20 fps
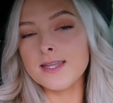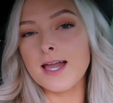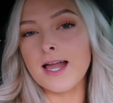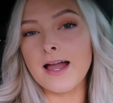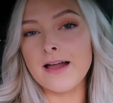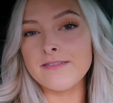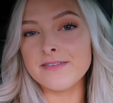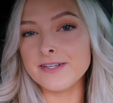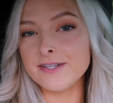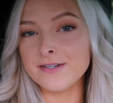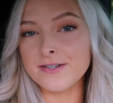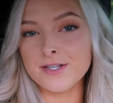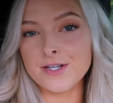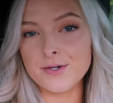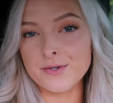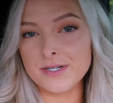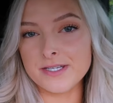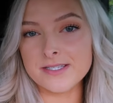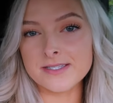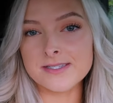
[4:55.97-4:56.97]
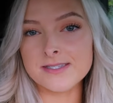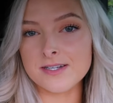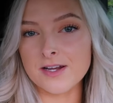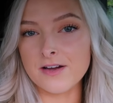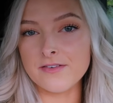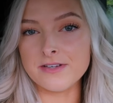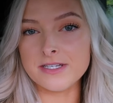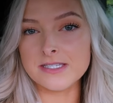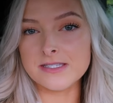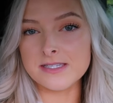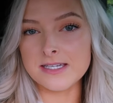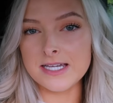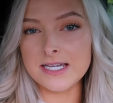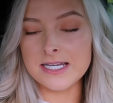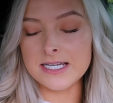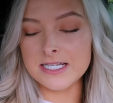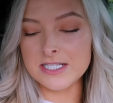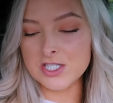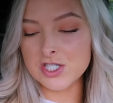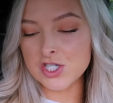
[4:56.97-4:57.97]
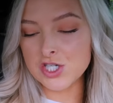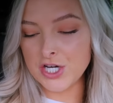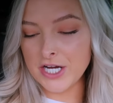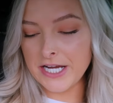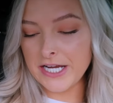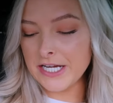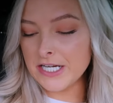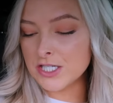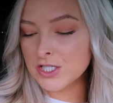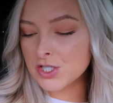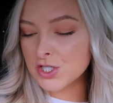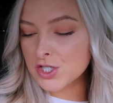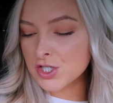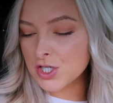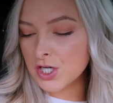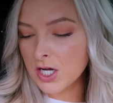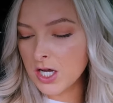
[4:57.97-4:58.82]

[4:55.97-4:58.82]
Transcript: Haven't noticed obviously any change.